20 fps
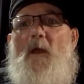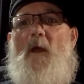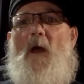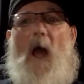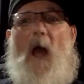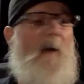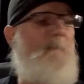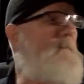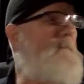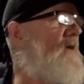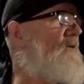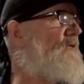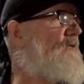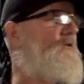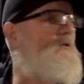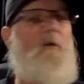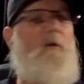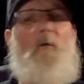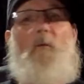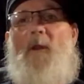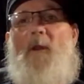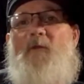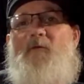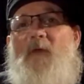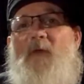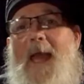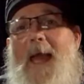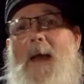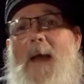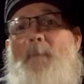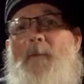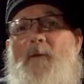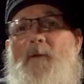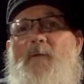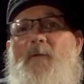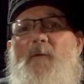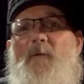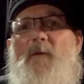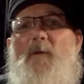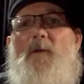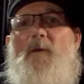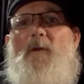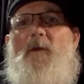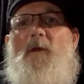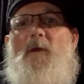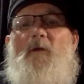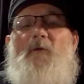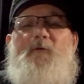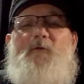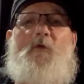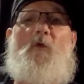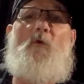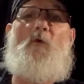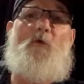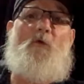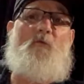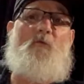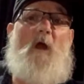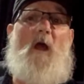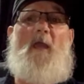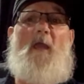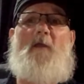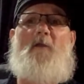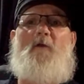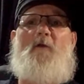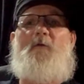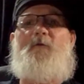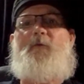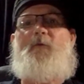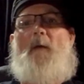I'm not sure what has happened to the rioters.